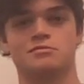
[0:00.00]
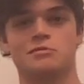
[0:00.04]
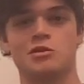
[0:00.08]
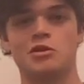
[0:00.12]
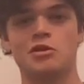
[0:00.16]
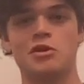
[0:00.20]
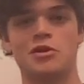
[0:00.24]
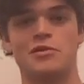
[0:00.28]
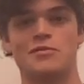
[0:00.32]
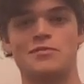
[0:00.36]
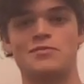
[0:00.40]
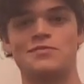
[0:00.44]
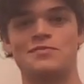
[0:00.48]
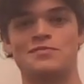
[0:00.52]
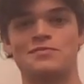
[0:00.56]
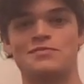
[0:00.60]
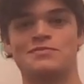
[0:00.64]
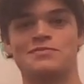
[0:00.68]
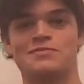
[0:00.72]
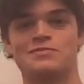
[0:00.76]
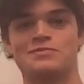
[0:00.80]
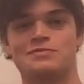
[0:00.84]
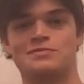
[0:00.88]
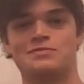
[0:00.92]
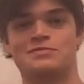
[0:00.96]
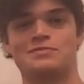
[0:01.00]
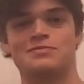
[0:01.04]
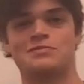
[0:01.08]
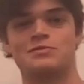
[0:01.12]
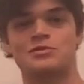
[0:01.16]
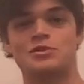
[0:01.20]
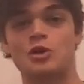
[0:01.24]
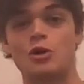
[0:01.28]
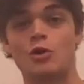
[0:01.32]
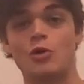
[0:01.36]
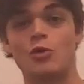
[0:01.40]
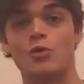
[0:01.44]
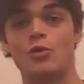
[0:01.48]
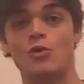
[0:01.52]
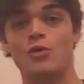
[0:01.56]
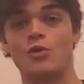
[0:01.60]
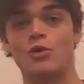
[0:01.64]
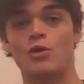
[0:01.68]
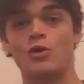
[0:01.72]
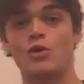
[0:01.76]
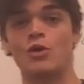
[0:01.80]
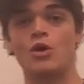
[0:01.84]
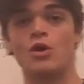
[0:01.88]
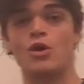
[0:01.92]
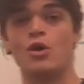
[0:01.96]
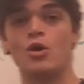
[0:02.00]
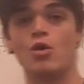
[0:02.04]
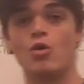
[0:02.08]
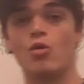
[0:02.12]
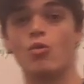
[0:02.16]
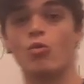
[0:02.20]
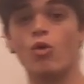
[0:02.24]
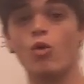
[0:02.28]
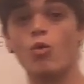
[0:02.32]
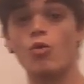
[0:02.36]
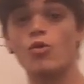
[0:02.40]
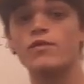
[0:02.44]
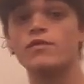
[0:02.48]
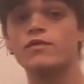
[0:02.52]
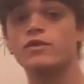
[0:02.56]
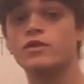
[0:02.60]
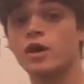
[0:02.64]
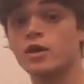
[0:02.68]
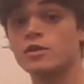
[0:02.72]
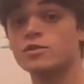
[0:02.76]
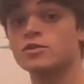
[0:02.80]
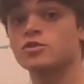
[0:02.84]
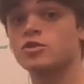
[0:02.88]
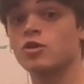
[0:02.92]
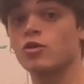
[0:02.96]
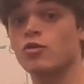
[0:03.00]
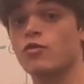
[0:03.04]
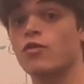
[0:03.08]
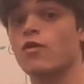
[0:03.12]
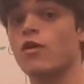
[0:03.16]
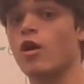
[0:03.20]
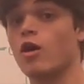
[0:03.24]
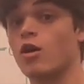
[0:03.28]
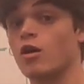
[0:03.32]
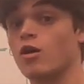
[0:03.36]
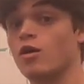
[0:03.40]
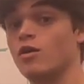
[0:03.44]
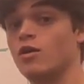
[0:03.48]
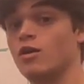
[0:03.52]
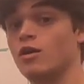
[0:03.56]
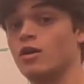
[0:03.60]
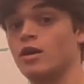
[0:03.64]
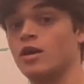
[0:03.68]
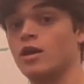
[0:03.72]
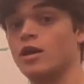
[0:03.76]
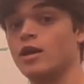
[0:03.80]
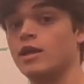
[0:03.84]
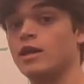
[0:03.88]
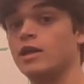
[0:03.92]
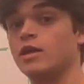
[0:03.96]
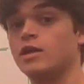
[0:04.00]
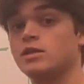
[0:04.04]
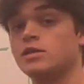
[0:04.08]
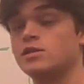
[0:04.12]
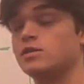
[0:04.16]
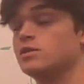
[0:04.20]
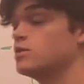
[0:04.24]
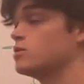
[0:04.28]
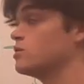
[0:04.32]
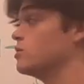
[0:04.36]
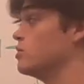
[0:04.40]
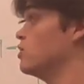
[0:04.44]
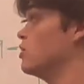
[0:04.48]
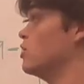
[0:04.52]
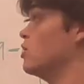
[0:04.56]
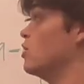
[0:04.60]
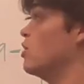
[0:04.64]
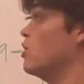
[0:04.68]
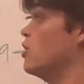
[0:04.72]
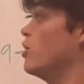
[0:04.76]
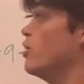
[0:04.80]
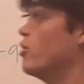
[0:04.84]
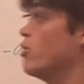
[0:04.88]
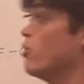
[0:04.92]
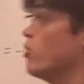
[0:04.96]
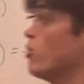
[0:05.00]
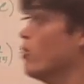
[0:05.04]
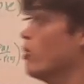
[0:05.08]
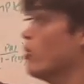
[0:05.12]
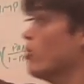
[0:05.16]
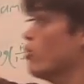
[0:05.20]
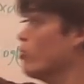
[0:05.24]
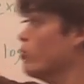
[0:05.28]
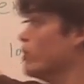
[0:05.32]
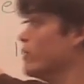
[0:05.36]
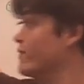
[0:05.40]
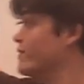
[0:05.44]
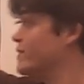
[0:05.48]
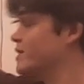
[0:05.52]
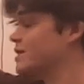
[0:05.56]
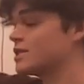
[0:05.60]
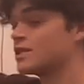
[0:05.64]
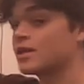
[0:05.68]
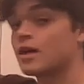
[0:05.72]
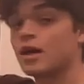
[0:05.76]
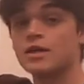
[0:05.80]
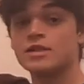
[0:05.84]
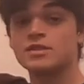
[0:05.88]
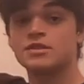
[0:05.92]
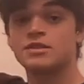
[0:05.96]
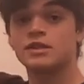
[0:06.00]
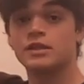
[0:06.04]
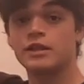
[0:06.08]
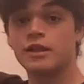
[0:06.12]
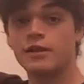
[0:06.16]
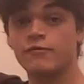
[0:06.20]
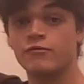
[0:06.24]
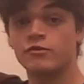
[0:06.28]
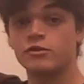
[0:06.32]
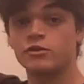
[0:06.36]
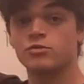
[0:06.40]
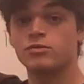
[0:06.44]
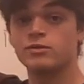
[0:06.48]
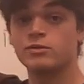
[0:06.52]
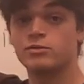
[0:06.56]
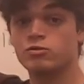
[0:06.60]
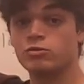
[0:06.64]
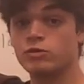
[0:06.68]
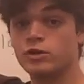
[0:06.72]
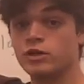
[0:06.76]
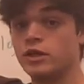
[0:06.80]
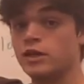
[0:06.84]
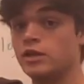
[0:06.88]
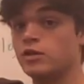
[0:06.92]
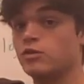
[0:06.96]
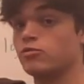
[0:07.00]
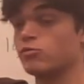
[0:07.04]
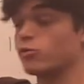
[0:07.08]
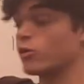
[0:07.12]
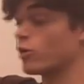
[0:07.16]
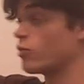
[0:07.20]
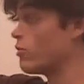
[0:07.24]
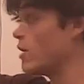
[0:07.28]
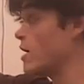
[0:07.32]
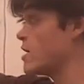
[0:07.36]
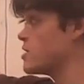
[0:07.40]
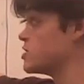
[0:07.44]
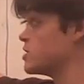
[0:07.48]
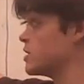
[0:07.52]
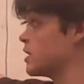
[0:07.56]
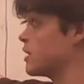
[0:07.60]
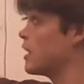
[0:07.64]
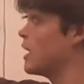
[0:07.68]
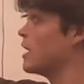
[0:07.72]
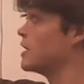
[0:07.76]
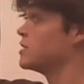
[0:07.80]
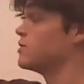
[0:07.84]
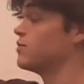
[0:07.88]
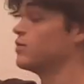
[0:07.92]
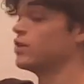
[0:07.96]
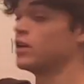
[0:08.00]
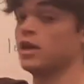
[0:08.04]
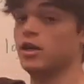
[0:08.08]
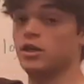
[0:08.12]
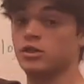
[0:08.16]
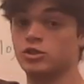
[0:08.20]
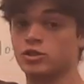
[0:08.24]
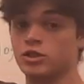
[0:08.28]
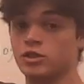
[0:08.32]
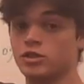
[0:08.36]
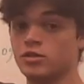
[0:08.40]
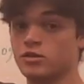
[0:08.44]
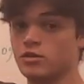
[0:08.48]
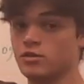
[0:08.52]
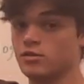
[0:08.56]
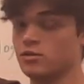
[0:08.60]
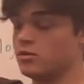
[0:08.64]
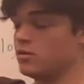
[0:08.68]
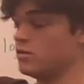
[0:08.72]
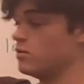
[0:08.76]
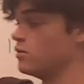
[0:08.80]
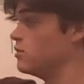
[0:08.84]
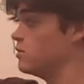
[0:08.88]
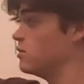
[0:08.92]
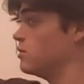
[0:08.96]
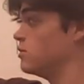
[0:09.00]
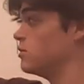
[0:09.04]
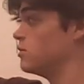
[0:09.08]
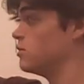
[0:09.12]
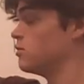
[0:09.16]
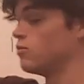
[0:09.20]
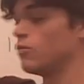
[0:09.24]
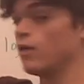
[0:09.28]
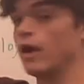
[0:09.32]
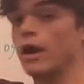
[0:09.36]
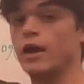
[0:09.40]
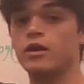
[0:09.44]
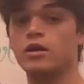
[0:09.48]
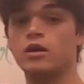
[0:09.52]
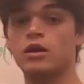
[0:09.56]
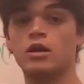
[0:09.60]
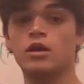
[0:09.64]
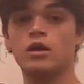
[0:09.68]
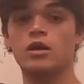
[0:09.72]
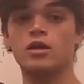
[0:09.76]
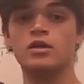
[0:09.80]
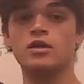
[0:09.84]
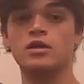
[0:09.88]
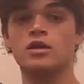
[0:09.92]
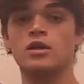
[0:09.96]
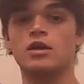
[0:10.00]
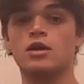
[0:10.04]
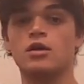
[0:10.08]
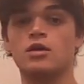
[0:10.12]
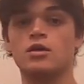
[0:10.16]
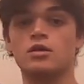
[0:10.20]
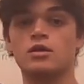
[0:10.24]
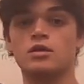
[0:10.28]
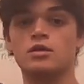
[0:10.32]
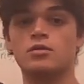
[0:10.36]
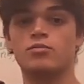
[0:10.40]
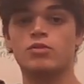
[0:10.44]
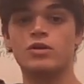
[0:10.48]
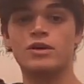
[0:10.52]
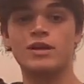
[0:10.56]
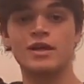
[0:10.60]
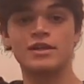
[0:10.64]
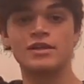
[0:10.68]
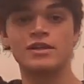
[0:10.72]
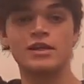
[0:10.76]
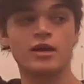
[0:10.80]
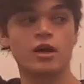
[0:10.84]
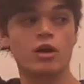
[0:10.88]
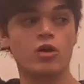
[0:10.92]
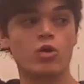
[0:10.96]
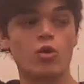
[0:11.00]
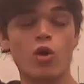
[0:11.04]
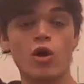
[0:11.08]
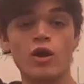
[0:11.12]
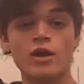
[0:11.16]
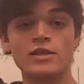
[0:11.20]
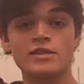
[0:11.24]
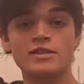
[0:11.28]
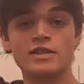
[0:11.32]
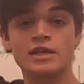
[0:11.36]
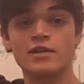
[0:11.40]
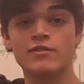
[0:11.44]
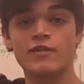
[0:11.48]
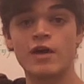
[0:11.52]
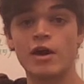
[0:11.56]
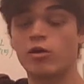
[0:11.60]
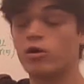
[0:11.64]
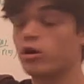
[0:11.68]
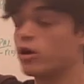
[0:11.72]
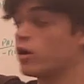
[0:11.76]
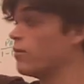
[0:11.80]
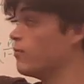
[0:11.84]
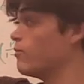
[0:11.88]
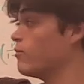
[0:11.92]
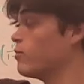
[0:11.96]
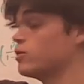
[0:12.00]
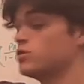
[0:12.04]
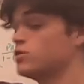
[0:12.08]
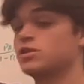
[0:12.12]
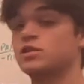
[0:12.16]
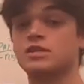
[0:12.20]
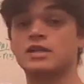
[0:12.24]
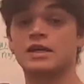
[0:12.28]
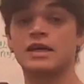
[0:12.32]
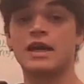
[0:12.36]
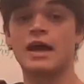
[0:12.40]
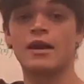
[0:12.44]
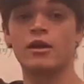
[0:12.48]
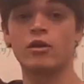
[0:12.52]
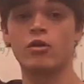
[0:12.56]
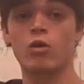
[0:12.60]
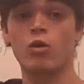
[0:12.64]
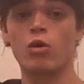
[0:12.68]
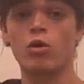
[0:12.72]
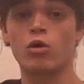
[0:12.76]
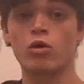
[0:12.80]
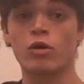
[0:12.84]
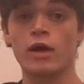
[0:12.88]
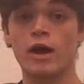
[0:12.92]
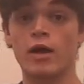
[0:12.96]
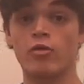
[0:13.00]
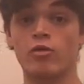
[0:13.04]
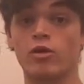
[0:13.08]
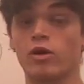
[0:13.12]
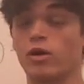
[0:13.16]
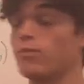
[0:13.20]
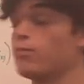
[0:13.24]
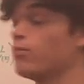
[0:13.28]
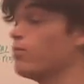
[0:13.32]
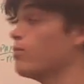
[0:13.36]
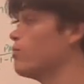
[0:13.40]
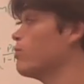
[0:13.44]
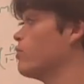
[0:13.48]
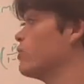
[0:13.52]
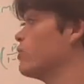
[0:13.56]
All right. So what we've done so far is we've discussed the difference between regression and classification, right? Predicting a quantitative outcome versus a categorical outcome.